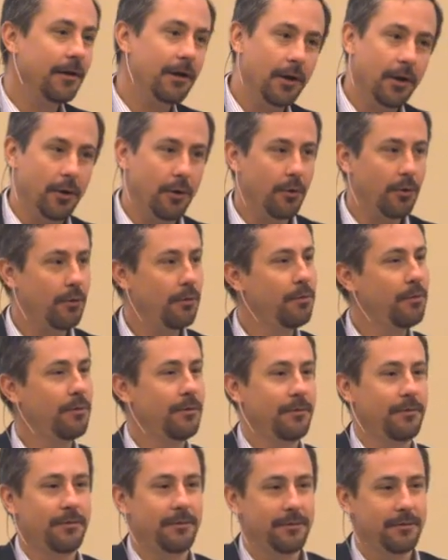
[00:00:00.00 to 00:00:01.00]
No,
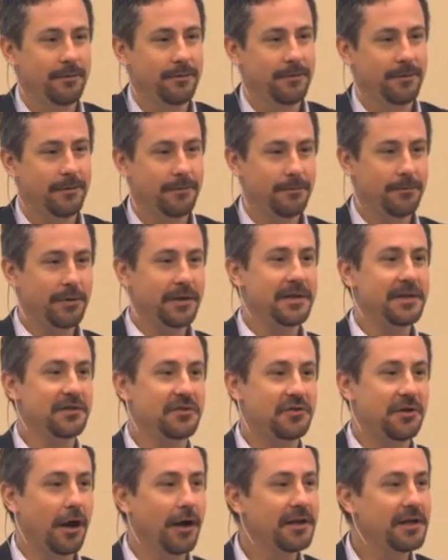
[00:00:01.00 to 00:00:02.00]
but
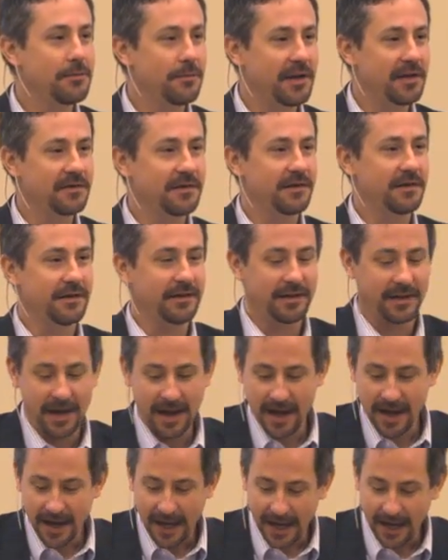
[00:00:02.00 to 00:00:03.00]
this documents it. And the,
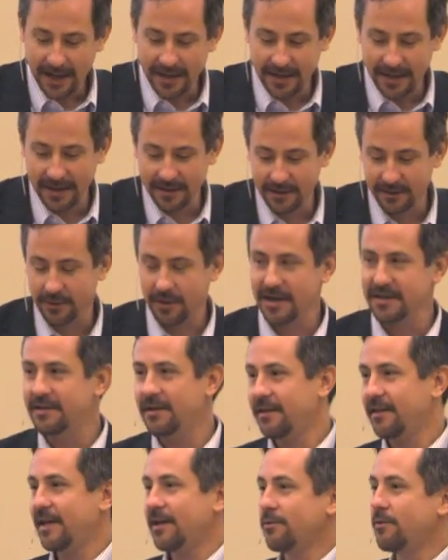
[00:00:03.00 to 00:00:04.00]
and, and the
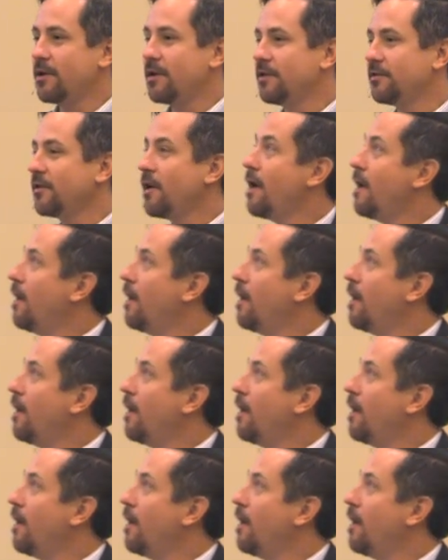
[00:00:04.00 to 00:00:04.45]
crazy thing was,